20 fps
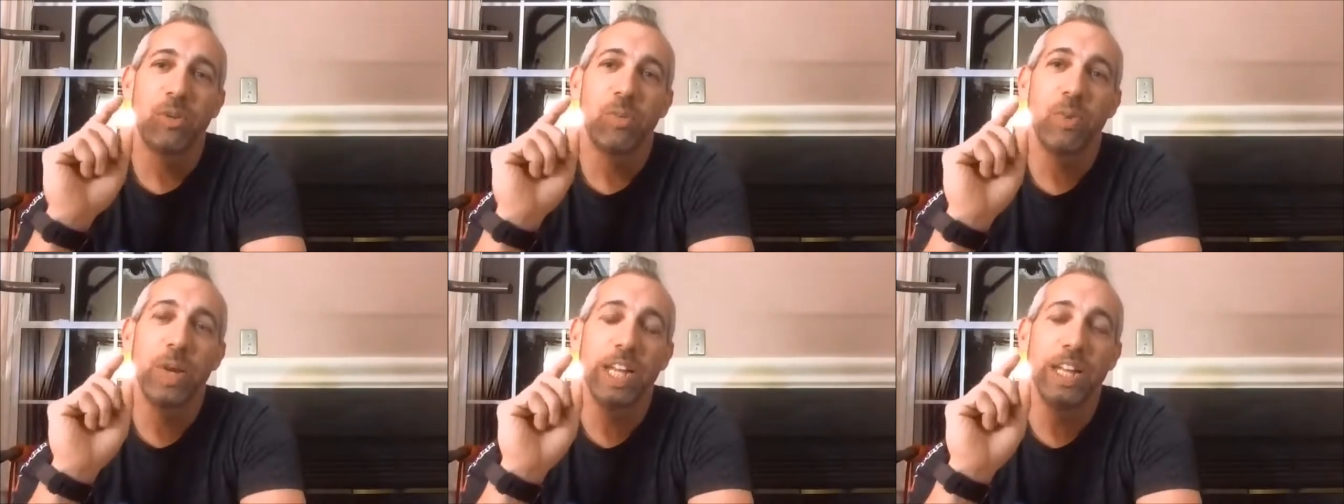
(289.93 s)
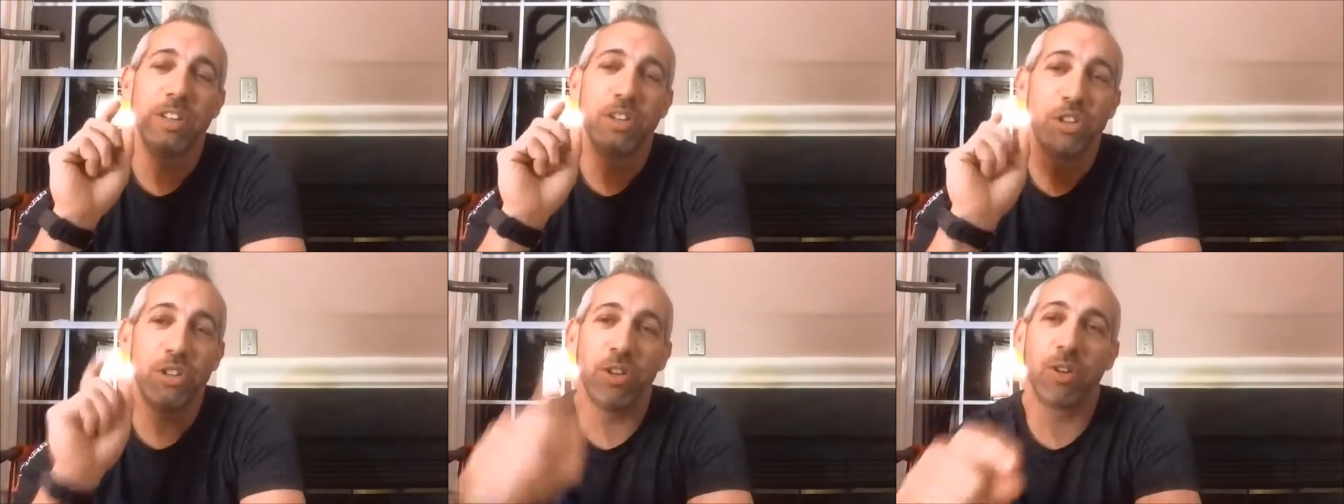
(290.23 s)

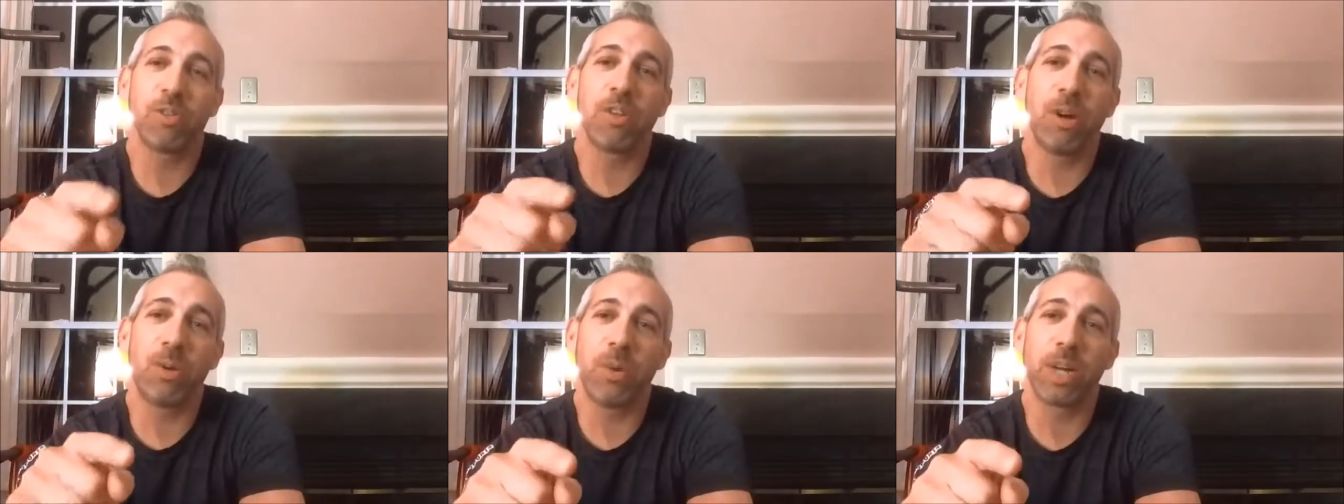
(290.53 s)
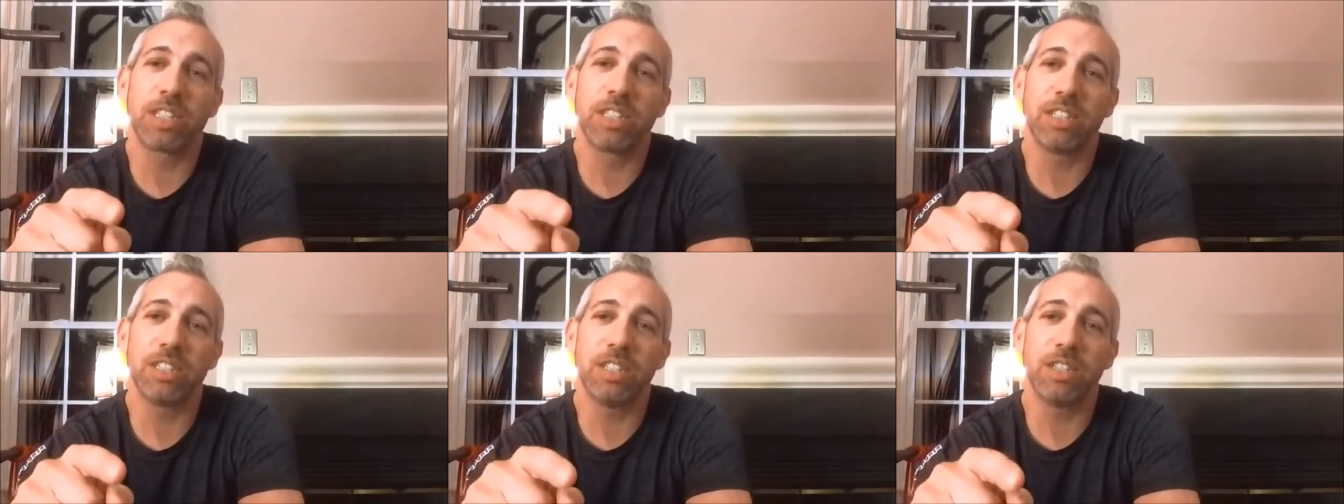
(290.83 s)
when you don't know
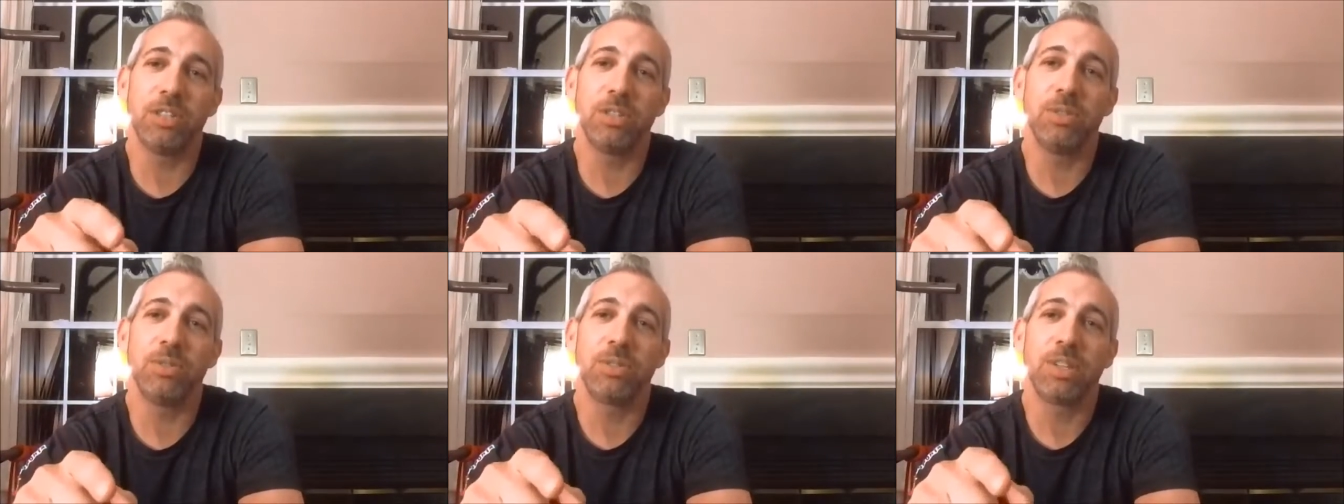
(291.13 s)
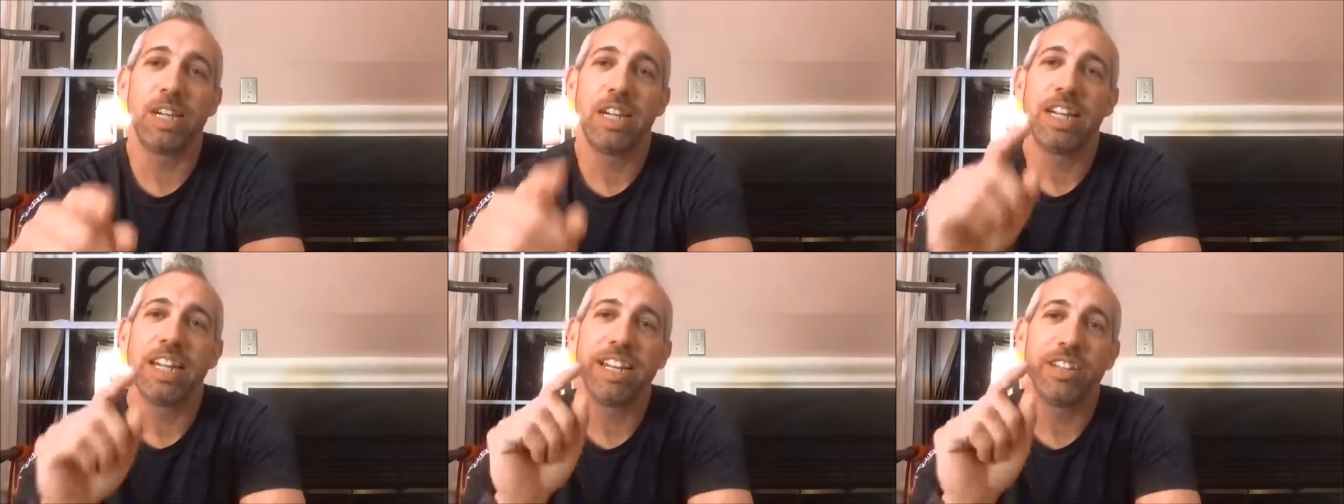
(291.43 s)
what to
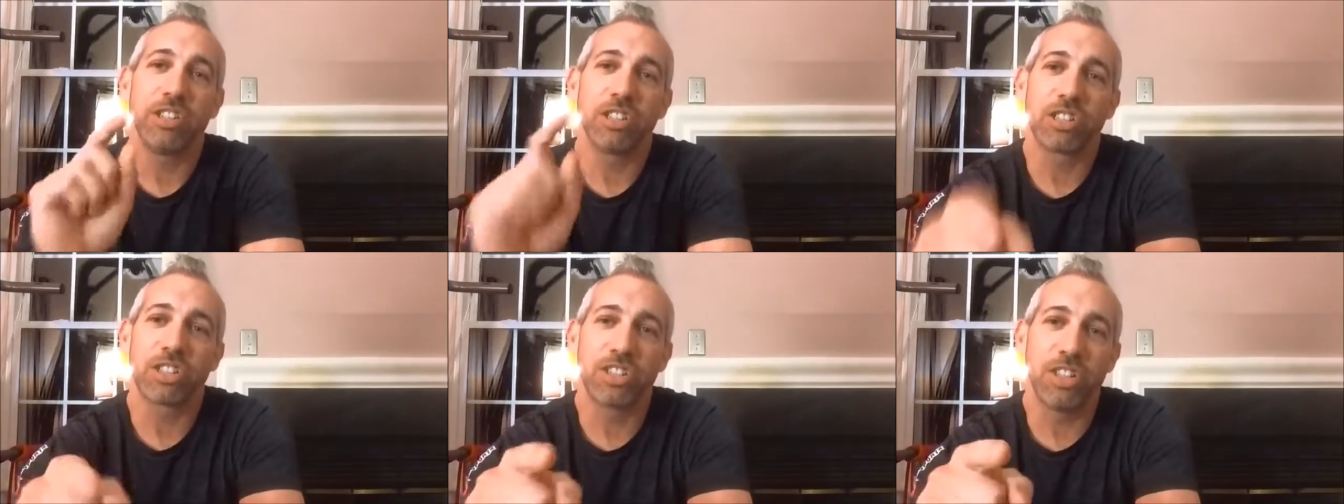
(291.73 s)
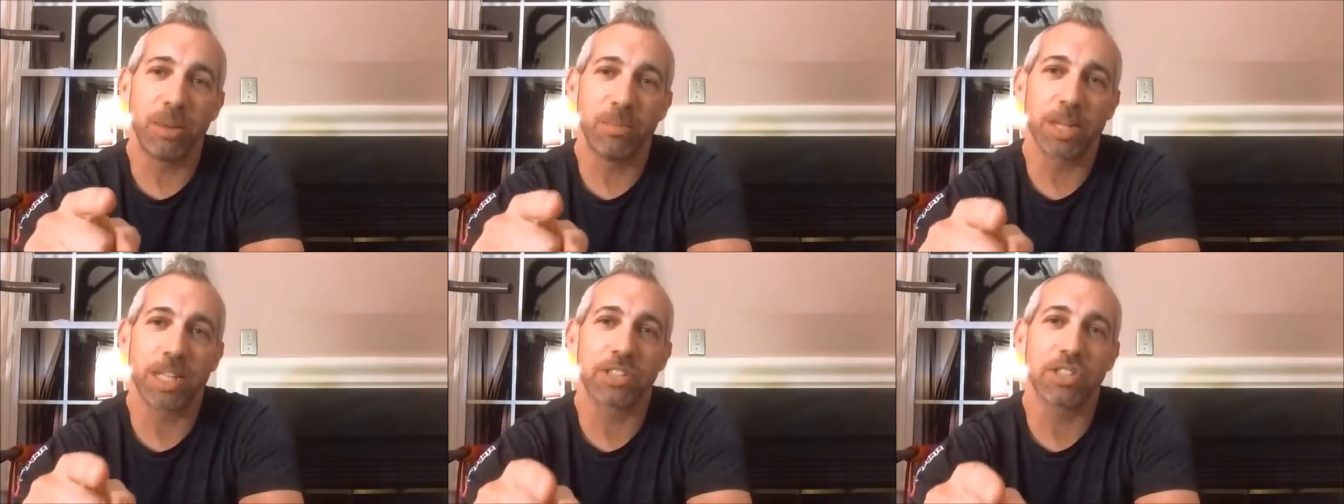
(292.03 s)
do and your
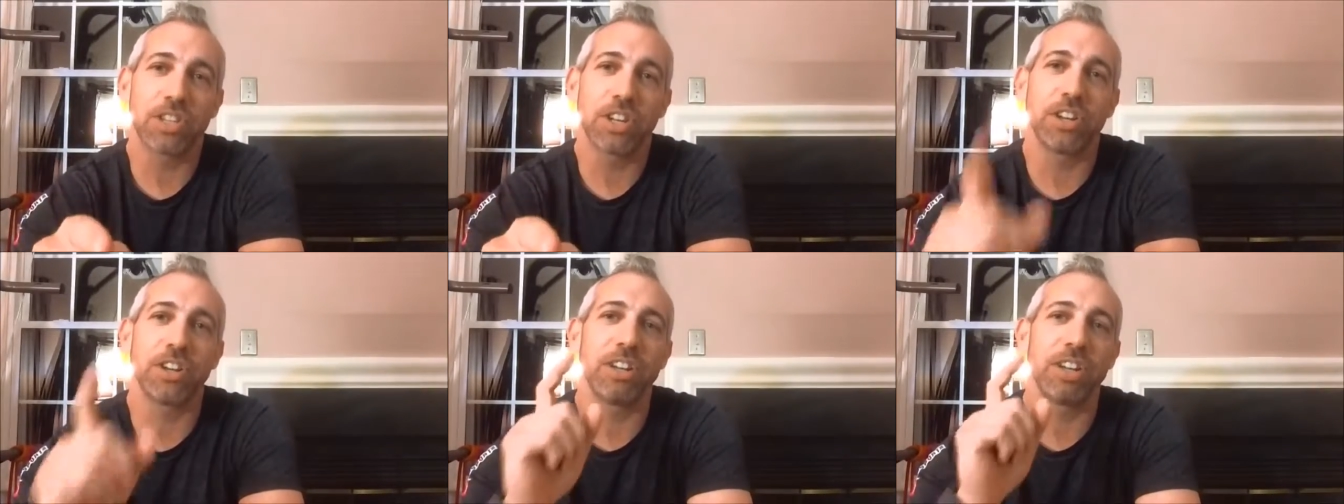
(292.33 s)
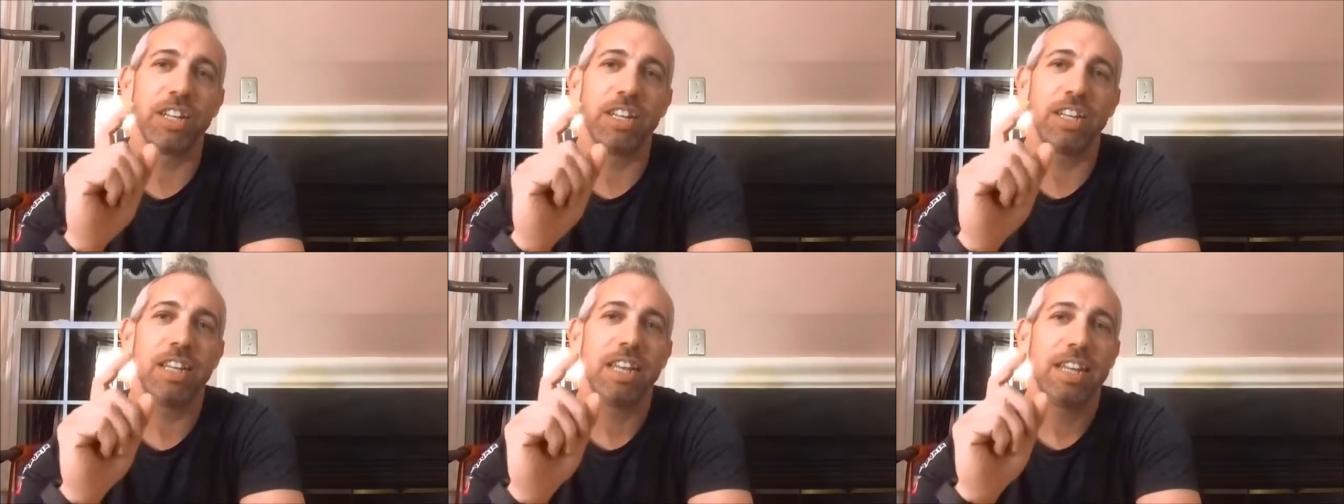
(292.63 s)
stomach's
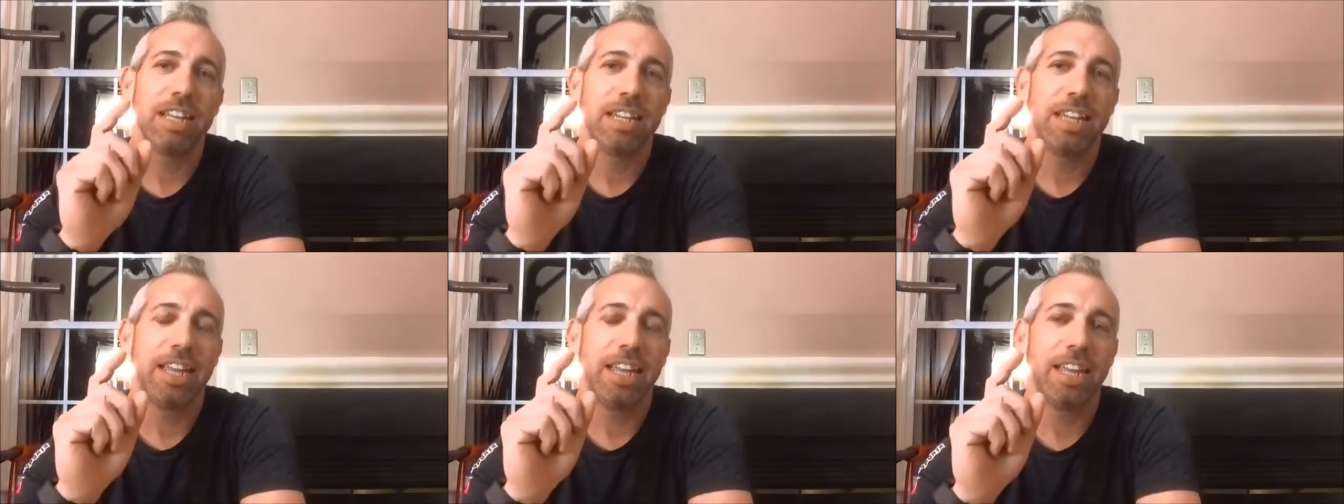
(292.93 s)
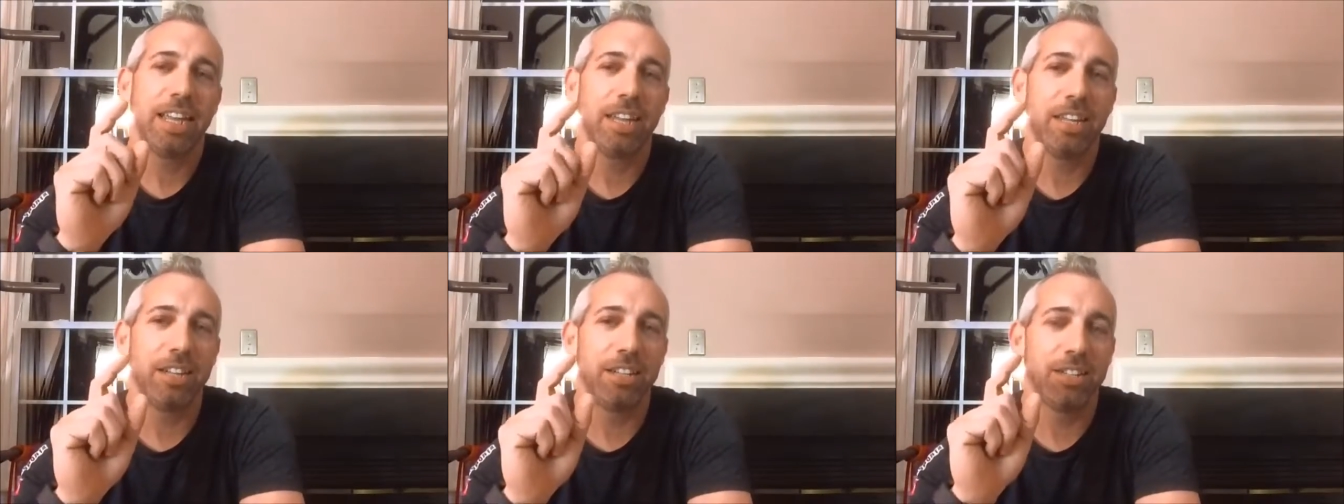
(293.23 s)
churning
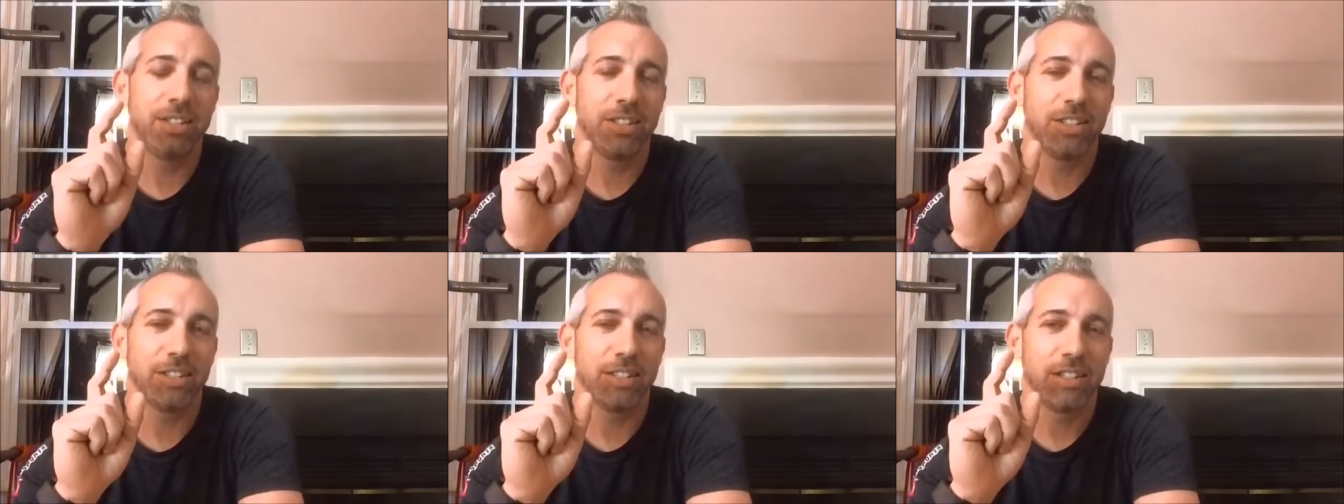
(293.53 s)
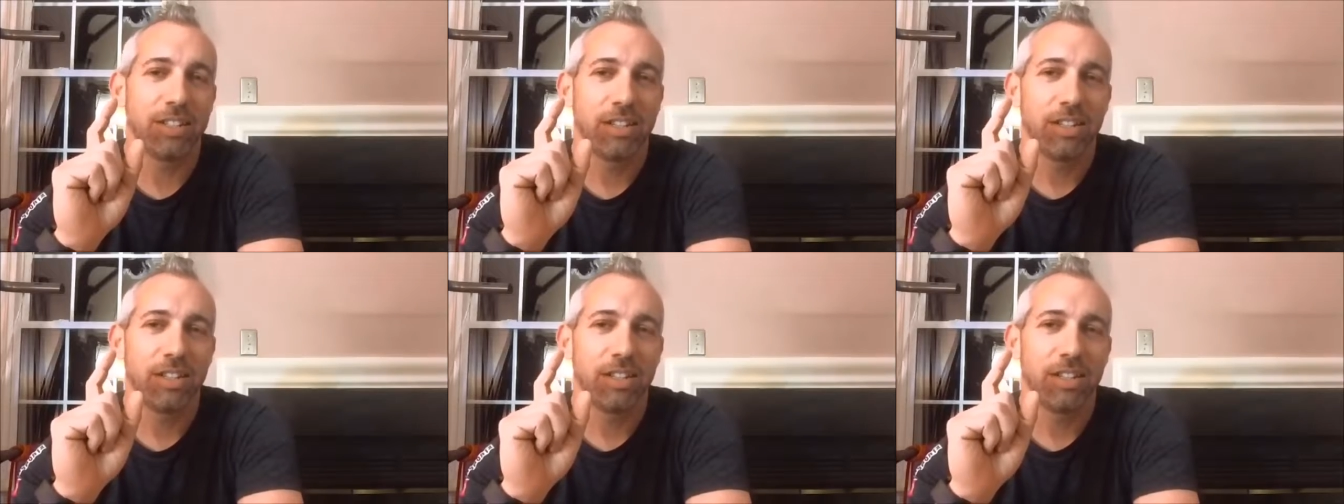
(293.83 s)
and